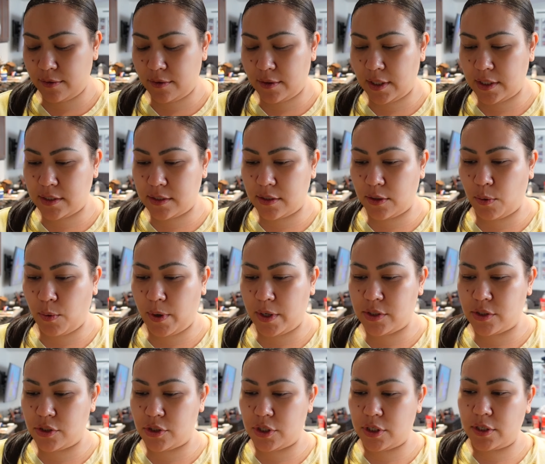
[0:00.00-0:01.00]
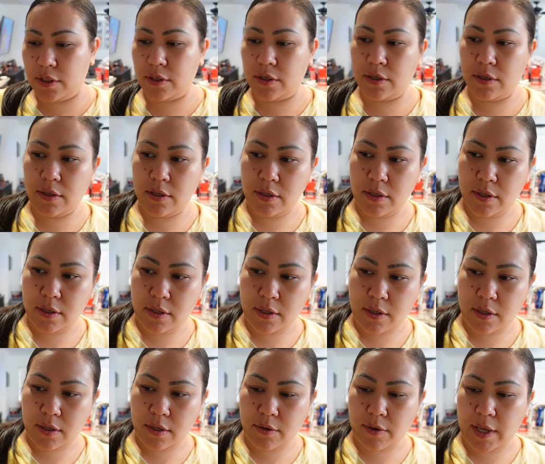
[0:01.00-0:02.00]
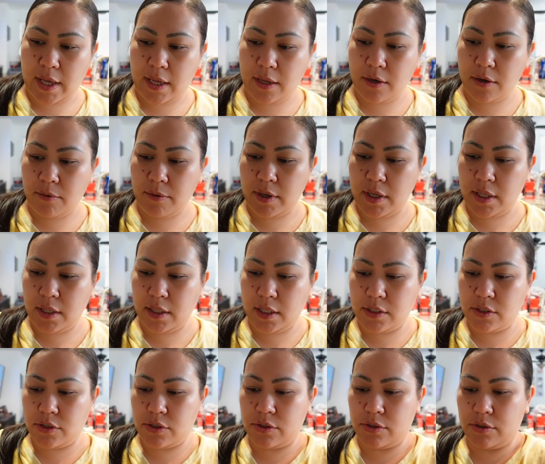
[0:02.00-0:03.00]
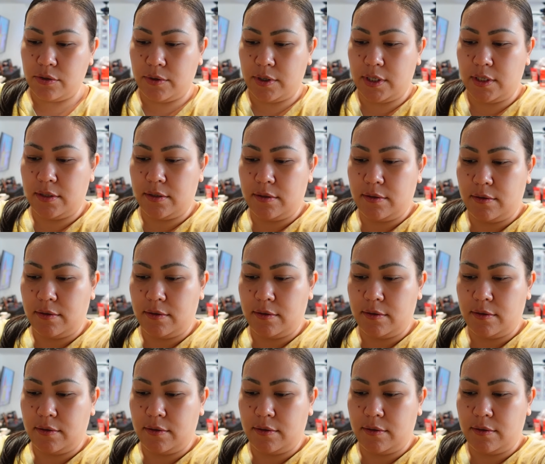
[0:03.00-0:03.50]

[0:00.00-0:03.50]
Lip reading: That's the question. Okay, you know what? Let's just do it.